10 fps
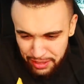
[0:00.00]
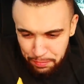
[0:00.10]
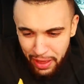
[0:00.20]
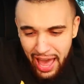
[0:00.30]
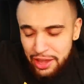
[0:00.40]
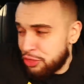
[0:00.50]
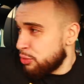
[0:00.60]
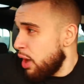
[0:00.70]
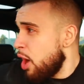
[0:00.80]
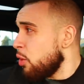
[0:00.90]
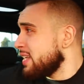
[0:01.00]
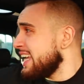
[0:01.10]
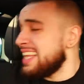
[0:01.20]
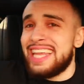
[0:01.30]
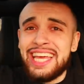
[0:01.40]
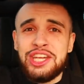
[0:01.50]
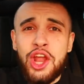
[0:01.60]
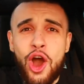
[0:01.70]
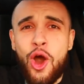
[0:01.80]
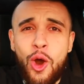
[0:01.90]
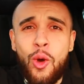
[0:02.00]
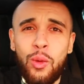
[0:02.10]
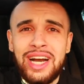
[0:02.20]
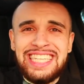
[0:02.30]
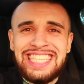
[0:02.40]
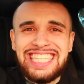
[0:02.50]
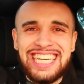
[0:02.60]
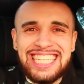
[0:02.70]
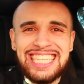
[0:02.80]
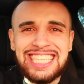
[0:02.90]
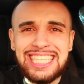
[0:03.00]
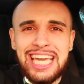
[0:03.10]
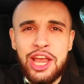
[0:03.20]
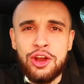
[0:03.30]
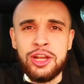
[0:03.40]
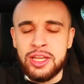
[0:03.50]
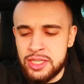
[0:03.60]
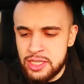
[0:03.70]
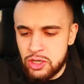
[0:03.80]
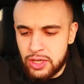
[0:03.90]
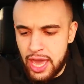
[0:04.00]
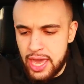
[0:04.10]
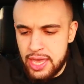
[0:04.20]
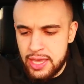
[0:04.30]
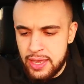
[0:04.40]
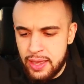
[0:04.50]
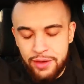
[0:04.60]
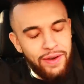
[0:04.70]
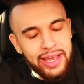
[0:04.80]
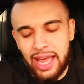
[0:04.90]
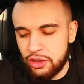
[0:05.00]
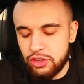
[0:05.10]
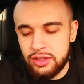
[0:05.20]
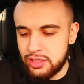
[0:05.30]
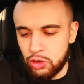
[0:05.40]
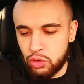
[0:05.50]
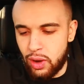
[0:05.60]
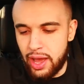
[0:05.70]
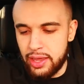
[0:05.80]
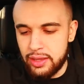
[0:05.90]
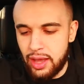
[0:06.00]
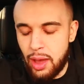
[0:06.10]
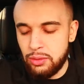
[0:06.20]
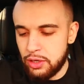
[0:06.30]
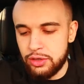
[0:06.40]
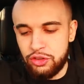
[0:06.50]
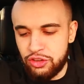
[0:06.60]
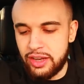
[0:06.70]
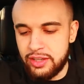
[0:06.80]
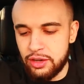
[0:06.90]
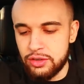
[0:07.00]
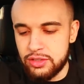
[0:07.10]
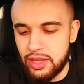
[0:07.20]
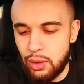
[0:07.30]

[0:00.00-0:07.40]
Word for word: Bad throw, Gilly, no! I got scared, okay? If I catch it on this, I'll cry. I will literally shed tears.